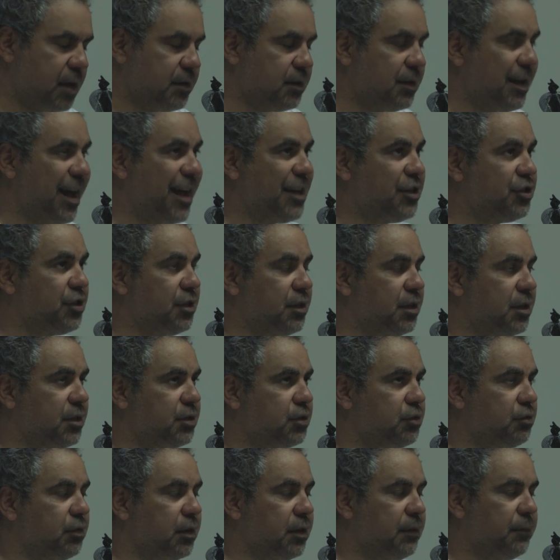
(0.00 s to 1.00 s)
I did ancient
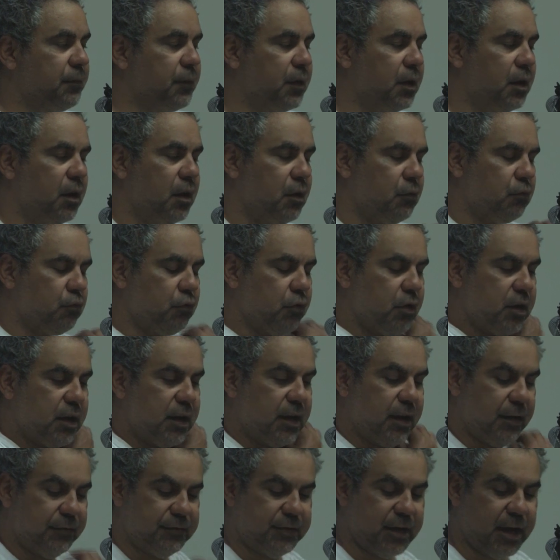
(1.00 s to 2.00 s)
history. Really
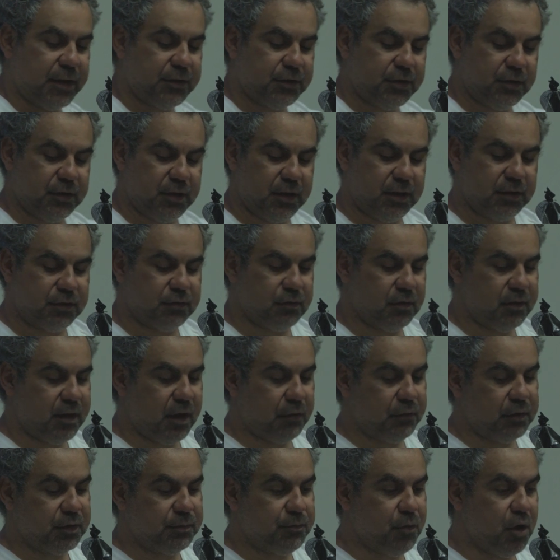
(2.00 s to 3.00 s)
loved ancient history.
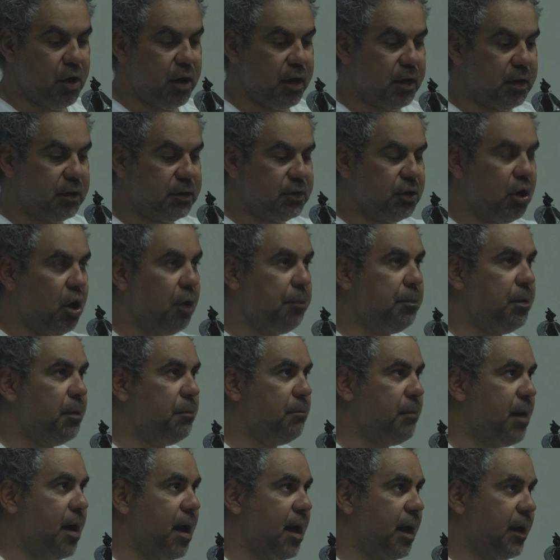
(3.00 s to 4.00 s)
That was my top
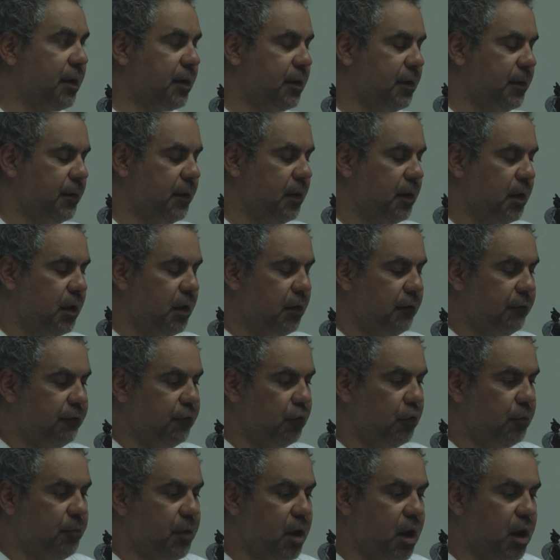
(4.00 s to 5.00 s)
mark
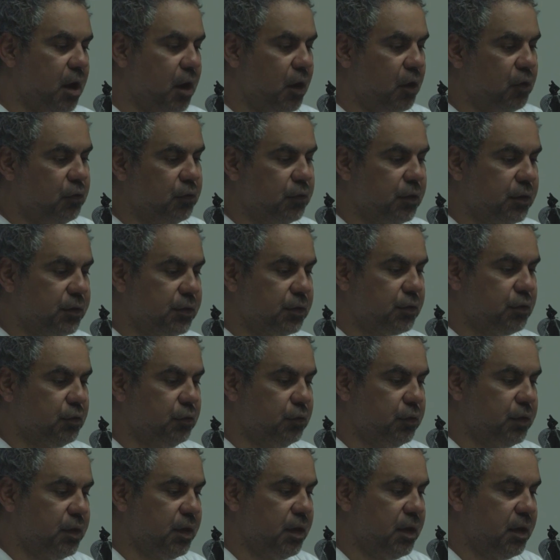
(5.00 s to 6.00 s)
for my whole
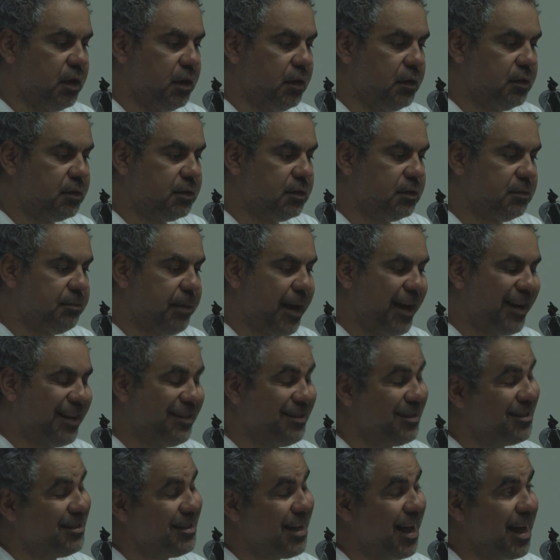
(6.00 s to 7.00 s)
school year. This is back in
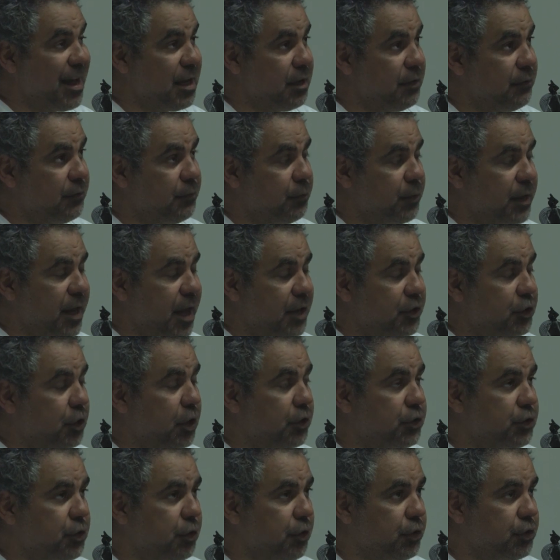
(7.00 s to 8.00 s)
the day of we had
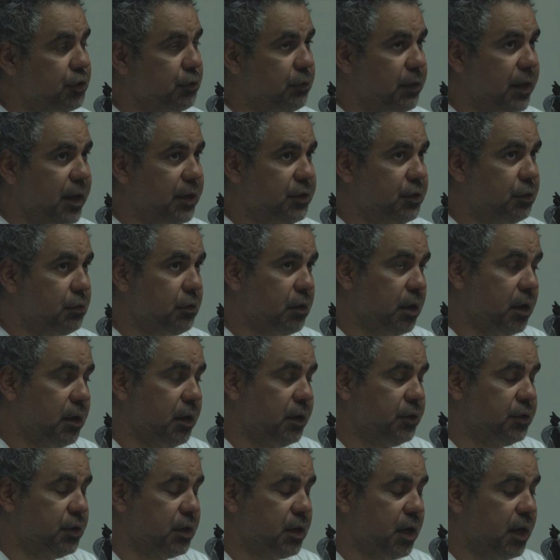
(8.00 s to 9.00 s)
a tertiary
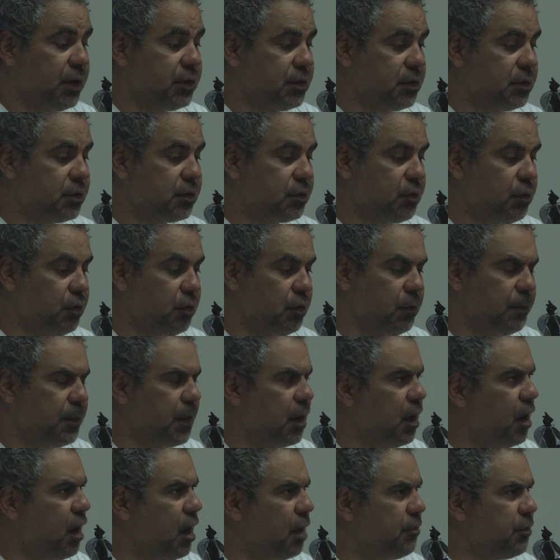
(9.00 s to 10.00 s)
education score.
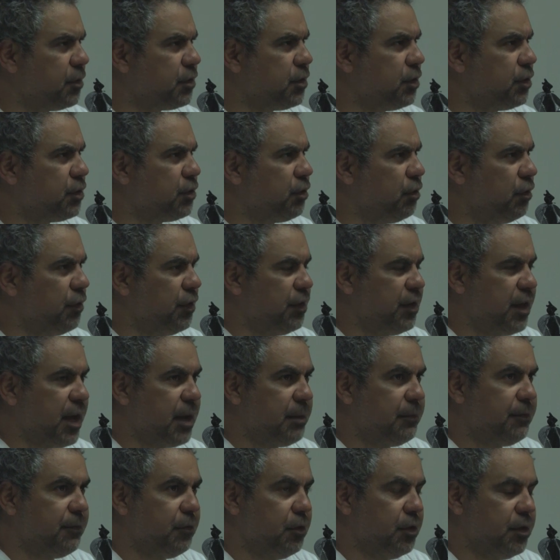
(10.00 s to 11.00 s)
I'm not too sure the
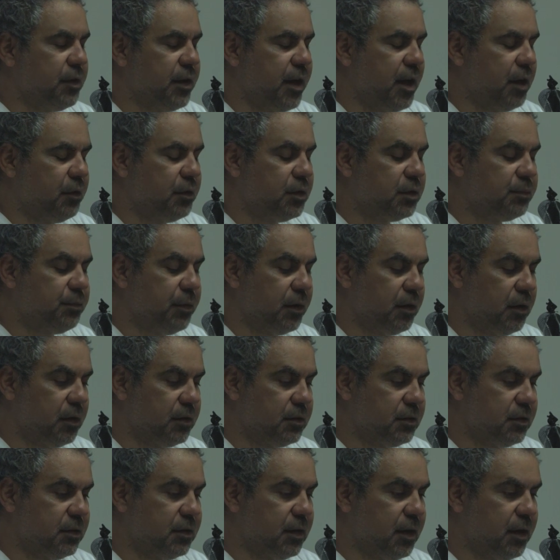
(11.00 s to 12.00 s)
name for it now is, but I
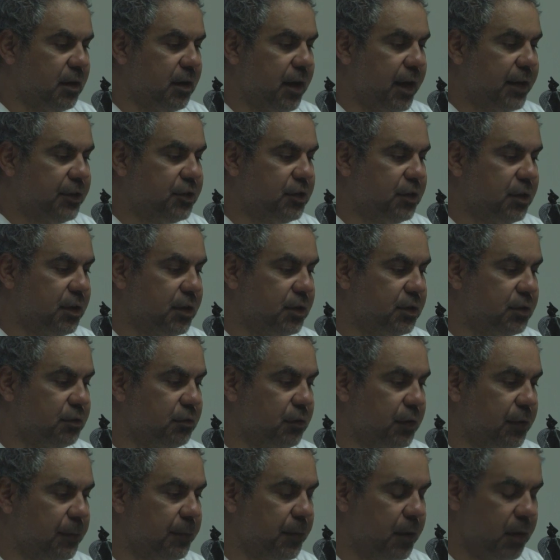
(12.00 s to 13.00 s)
did ancient
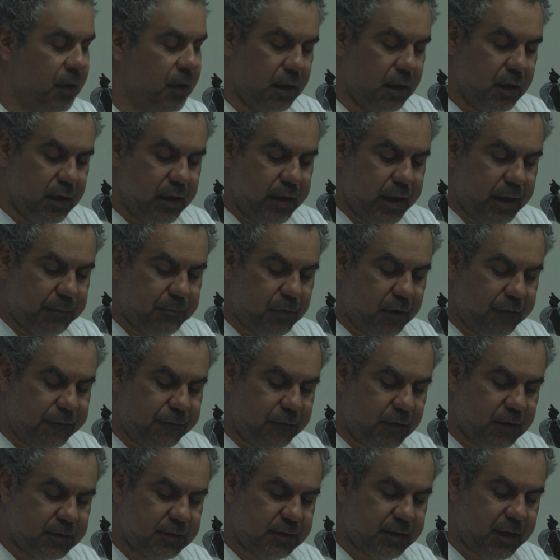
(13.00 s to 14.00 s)
history. And my
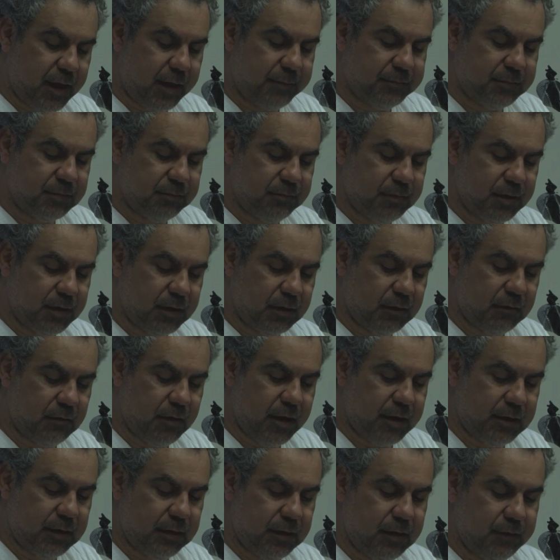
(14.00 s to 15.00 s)
friends came to me in
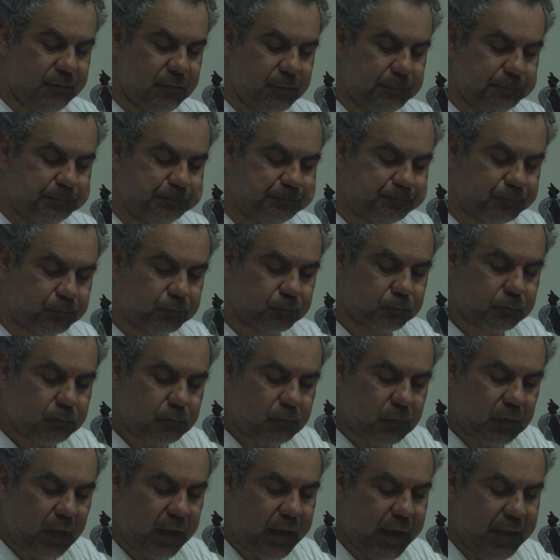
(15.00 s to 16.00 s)
grade 11
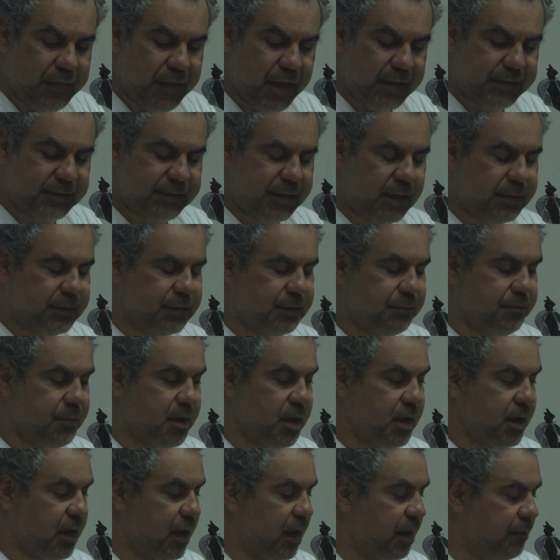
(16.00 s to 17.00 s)
and they said to
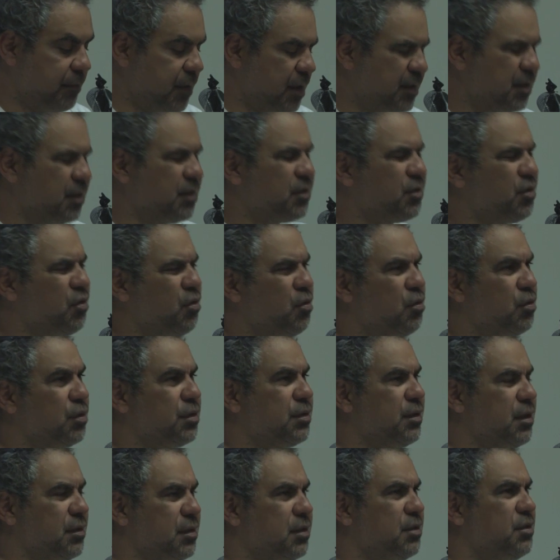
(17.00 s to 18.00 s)
me, there's this
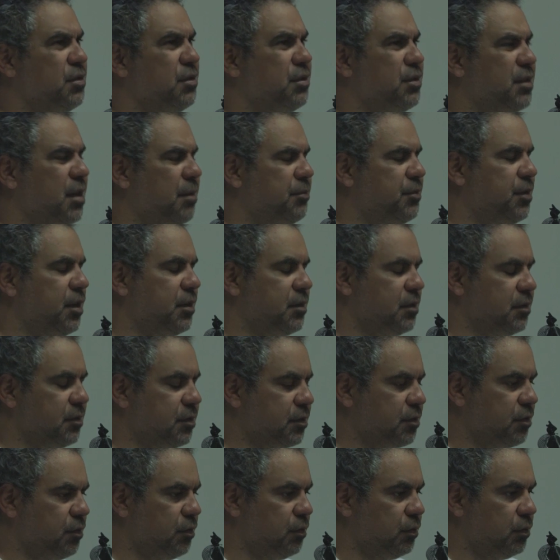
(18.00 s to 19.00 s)
course, there's this new subject in
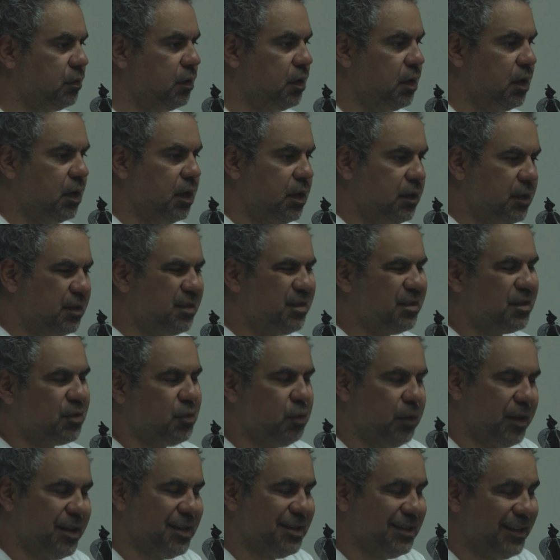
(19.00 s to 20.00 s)
school. This is
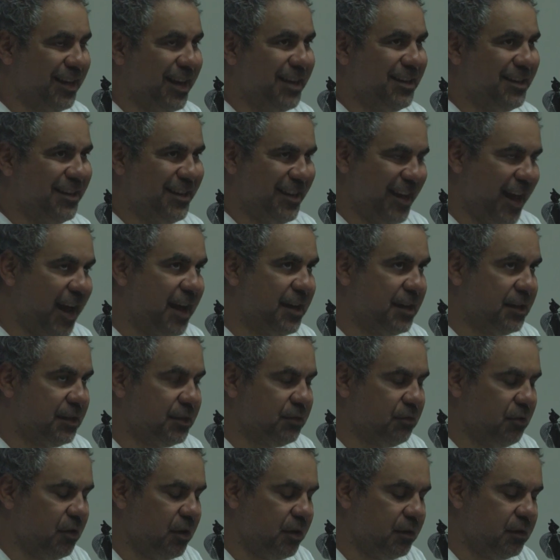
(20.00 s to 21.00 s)
Queensland in the
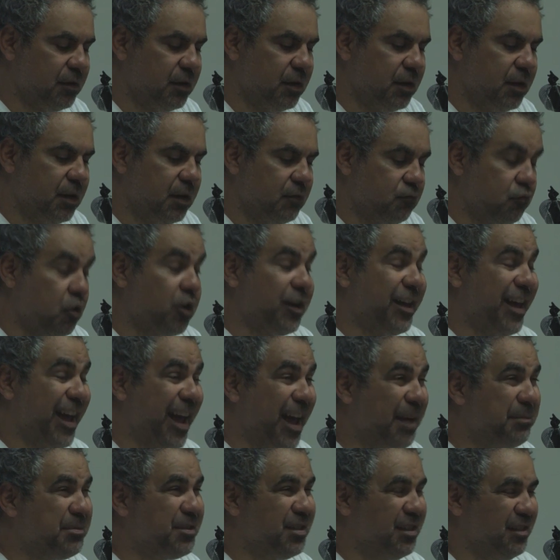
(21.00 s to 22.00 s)
80s, right?
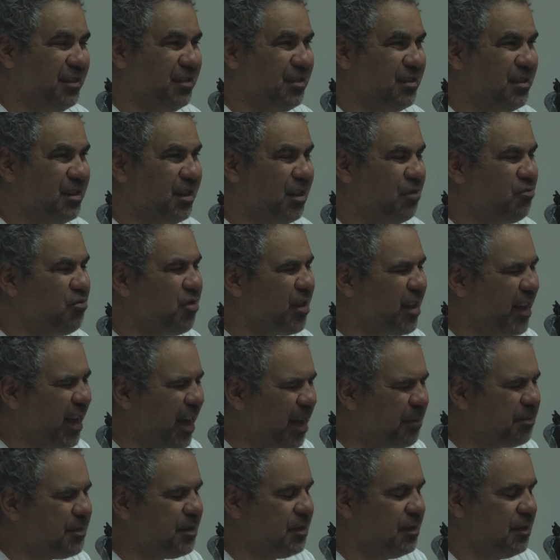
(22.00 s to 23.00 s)
Rockhampton.
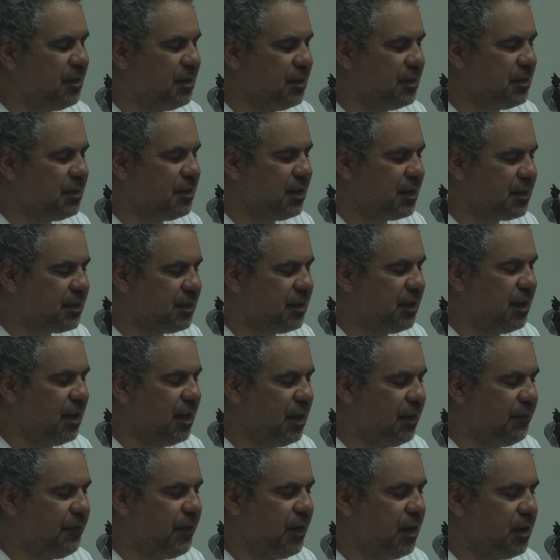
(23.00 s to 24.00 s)
Rockhampton is
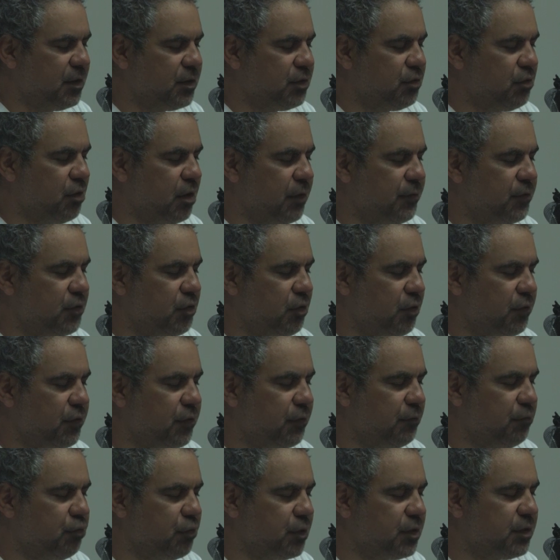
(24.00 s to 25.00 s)
6.5 hours drive north
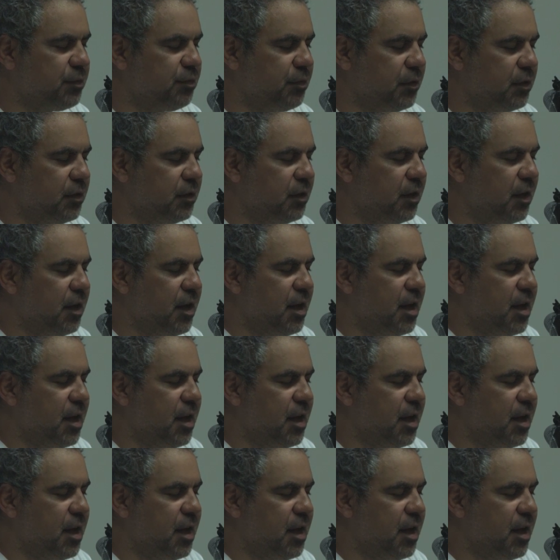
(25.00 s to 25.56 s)
of Brisbane.